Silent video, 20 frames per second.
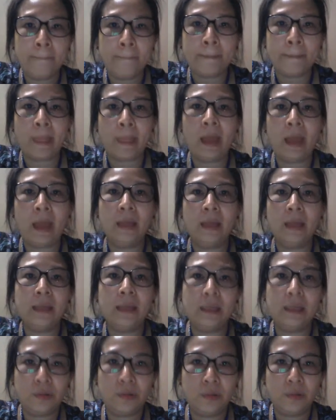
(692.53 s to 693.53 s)
and it
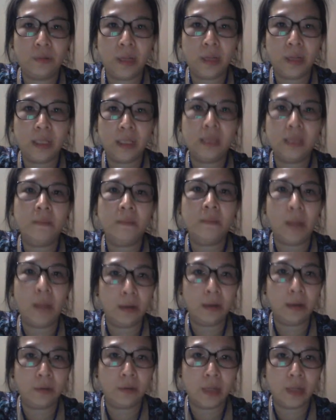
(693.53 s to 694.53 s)
created
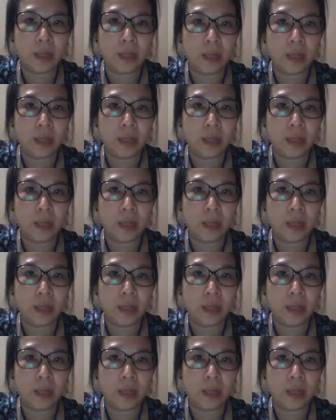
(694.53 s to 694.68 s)
manually.